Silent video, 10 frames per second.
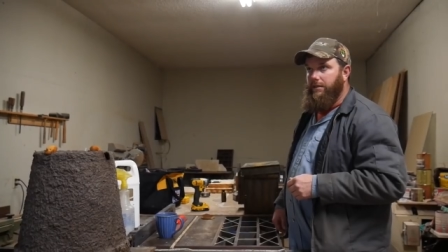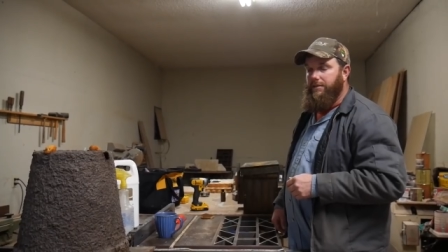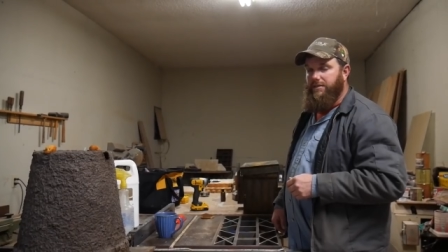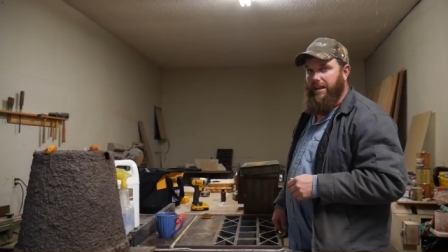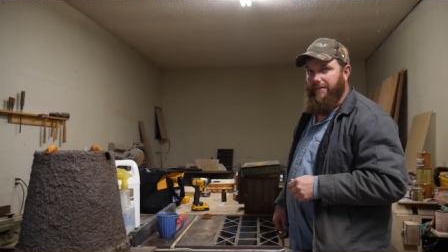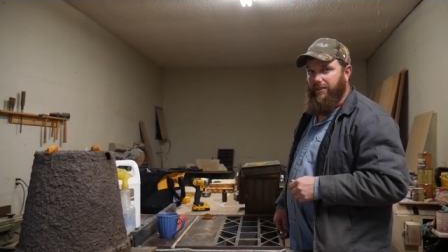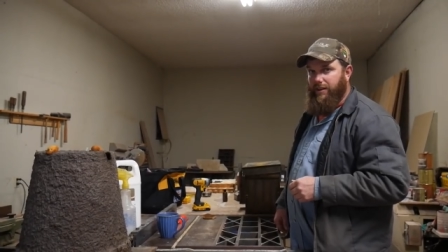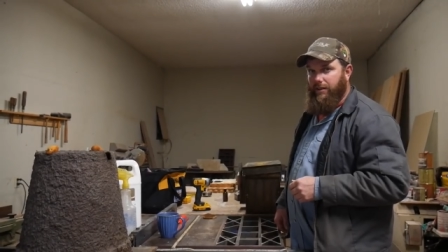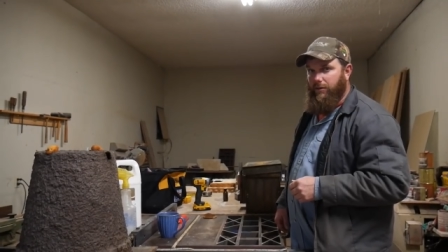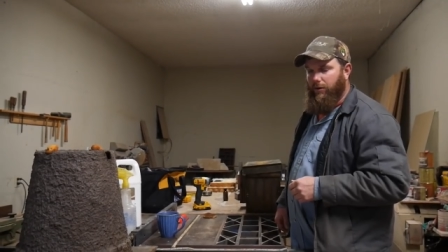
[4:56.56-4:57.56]

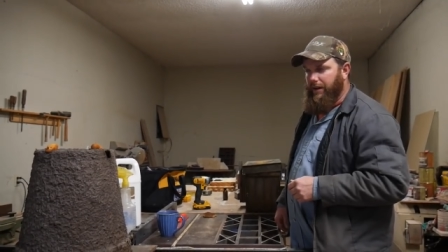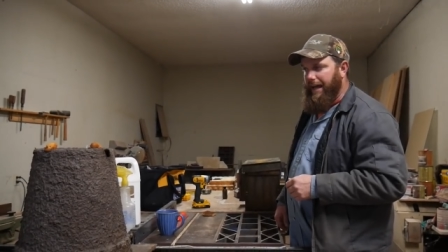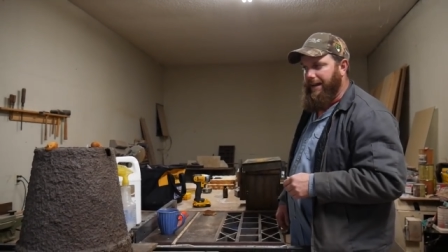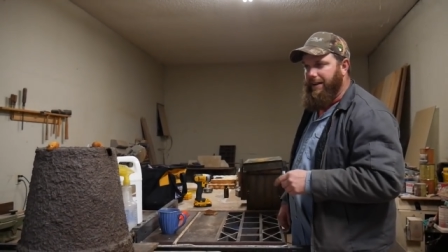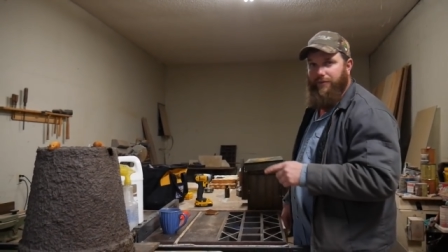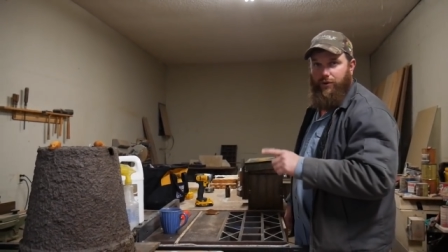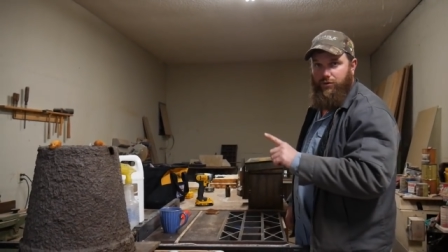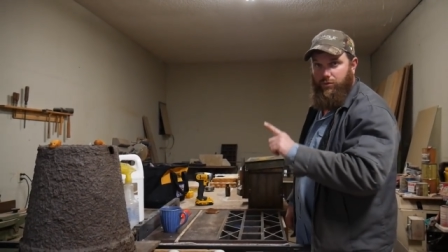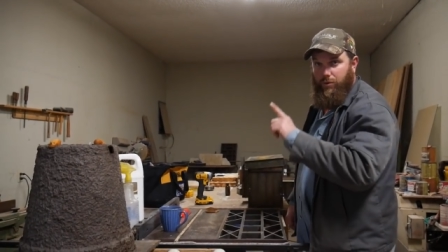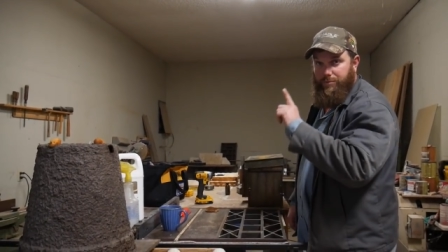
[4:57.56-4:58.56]
seven or nine different
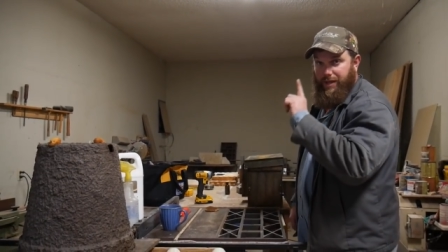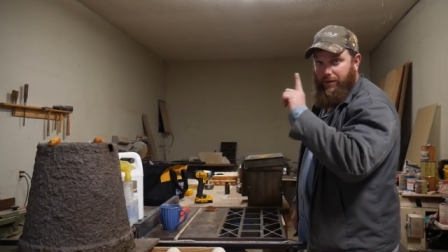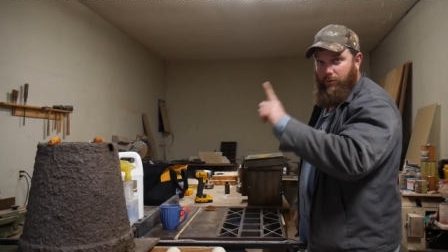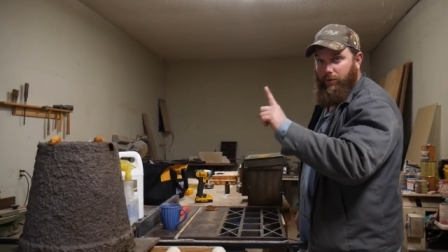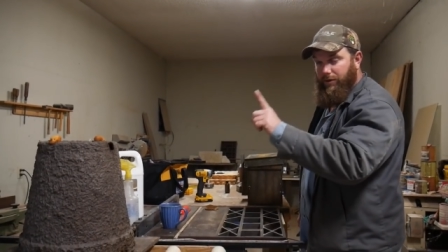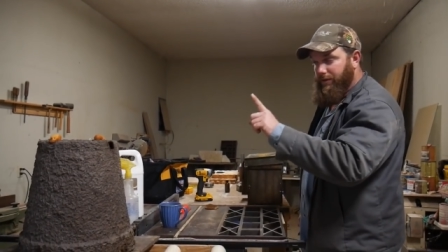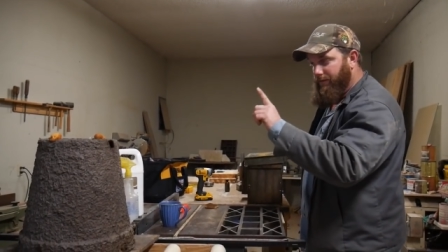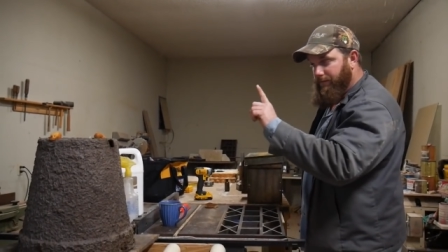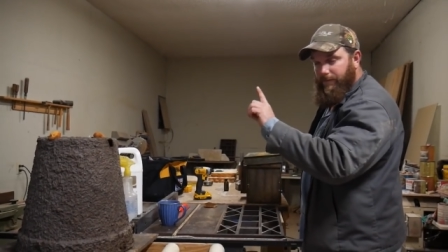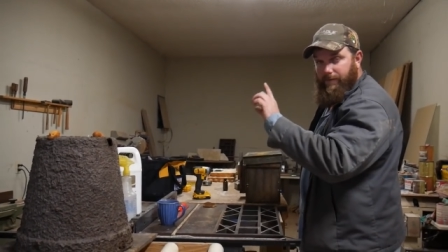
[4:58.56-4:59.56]
swarms out of
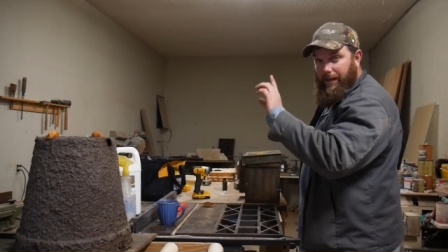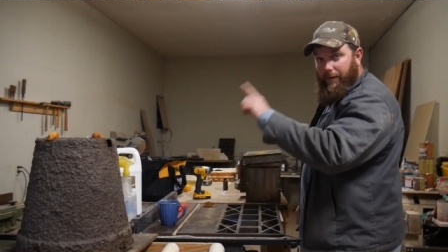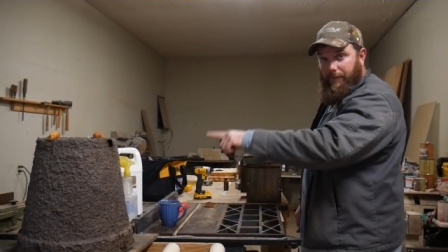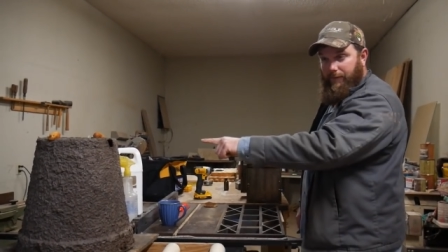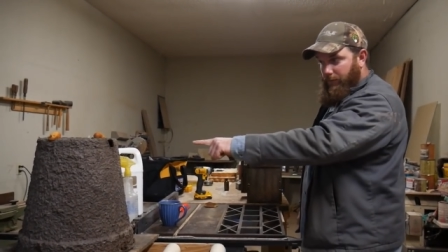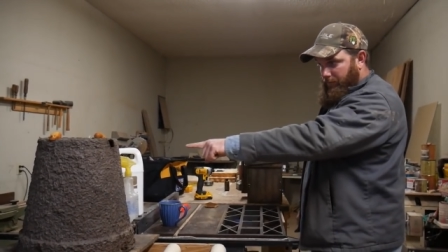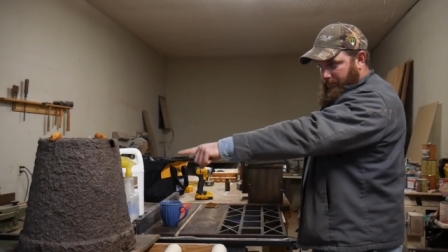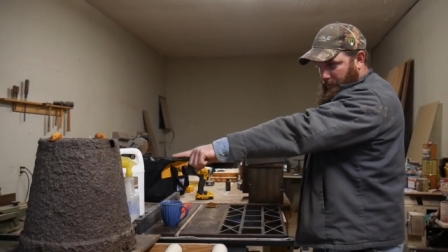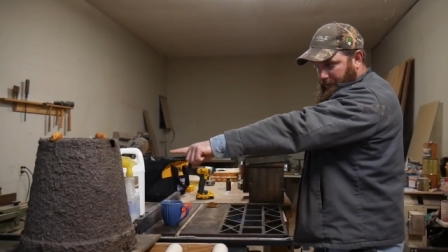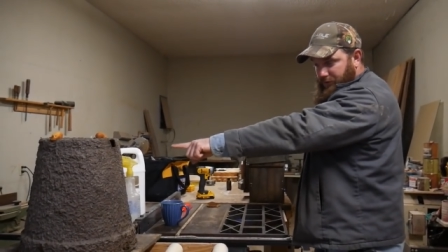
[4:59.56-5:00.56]
one
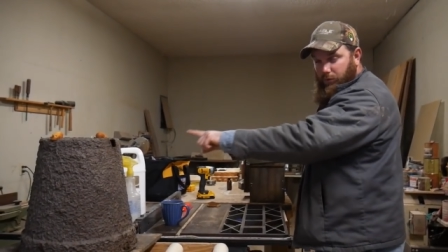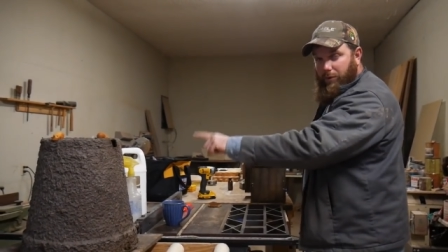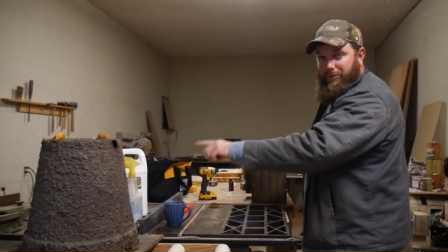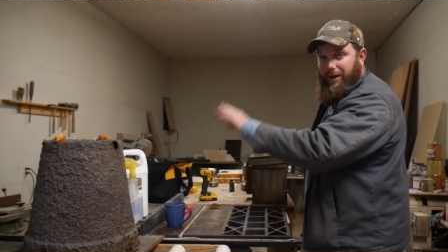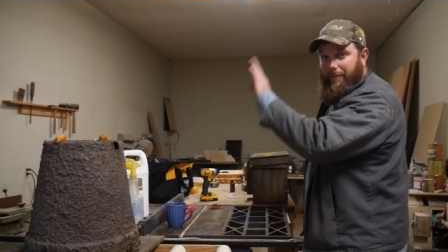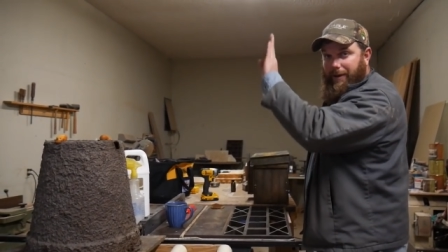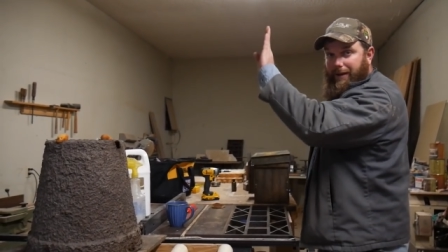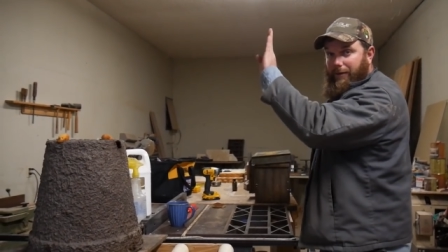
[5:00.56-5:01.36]
one swarm trap hanging